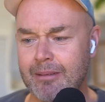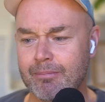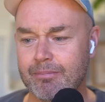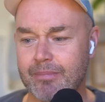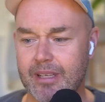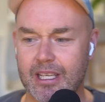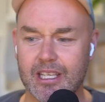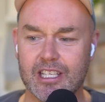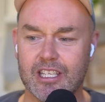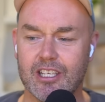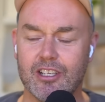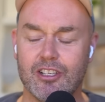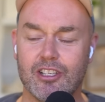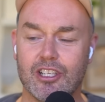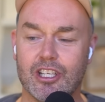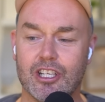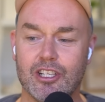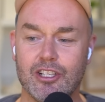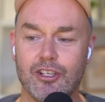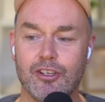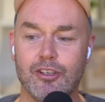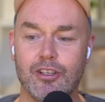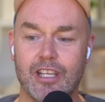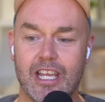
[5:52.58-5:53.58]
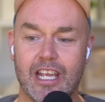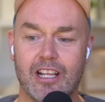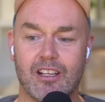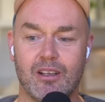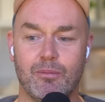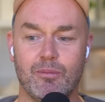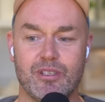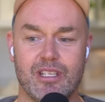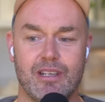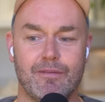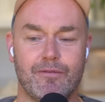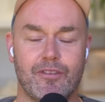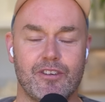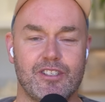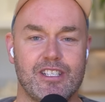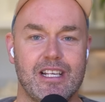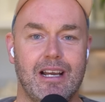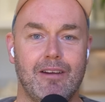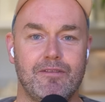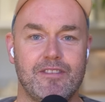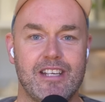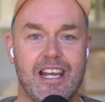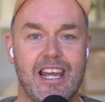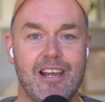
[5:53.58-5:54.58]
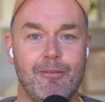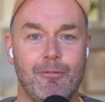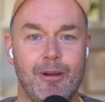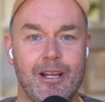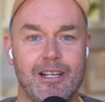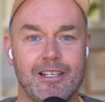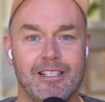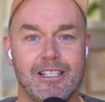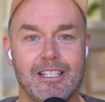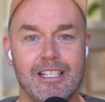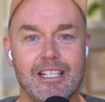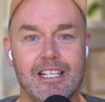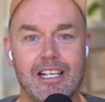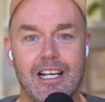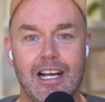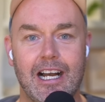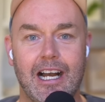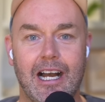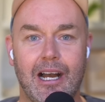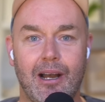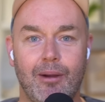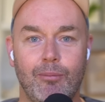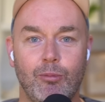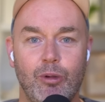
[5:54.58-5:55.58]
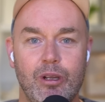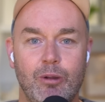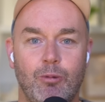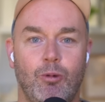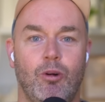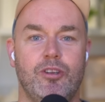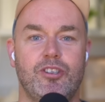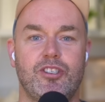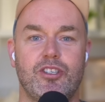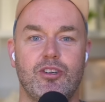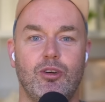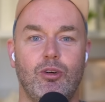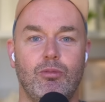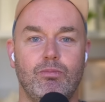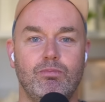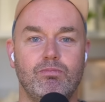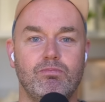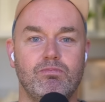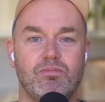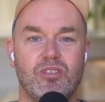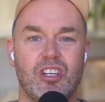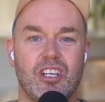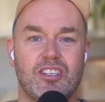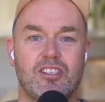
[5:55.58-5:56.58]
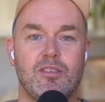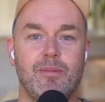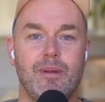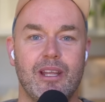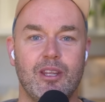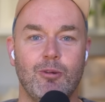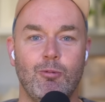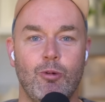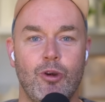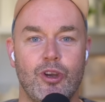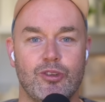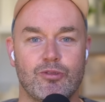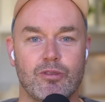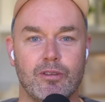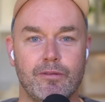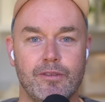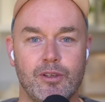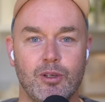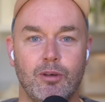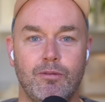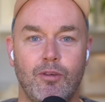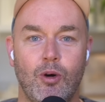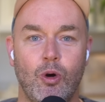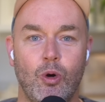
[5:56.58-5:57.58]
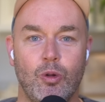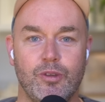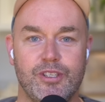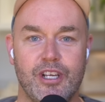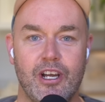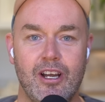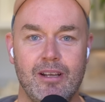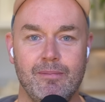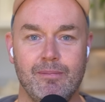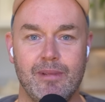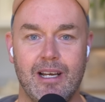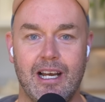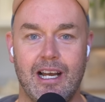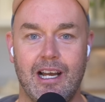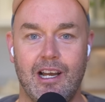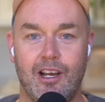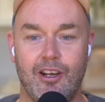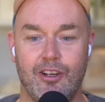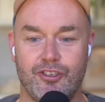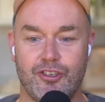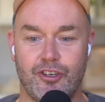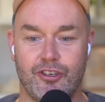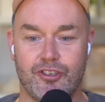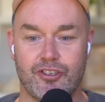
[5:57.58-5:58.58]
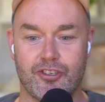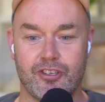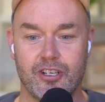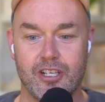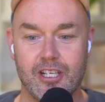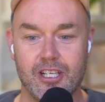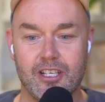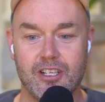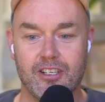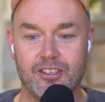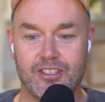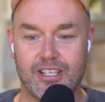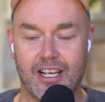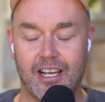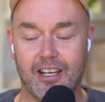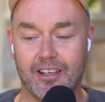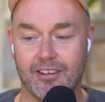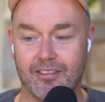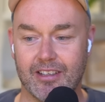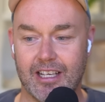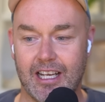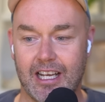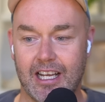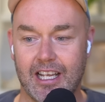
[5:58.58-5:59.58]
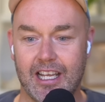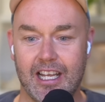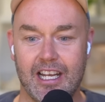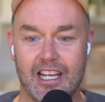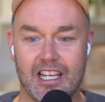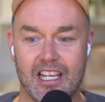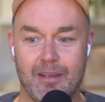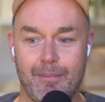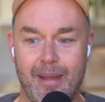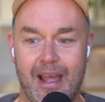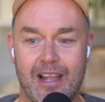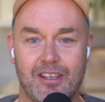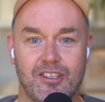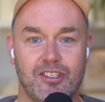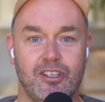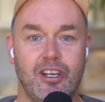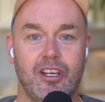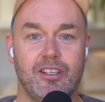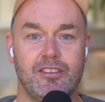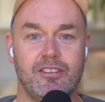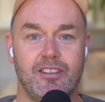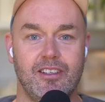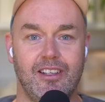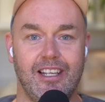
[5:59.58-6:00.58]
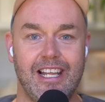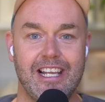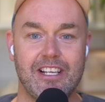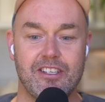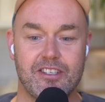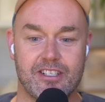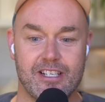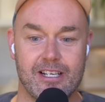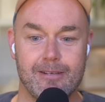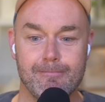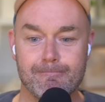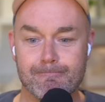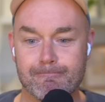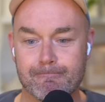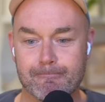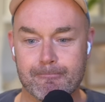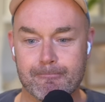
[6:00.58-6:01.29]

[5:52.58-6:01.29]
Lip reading: You knew England was in for a tough day when we watched just about the worst review of all time, Josh Tongue hitting him outside leg stump.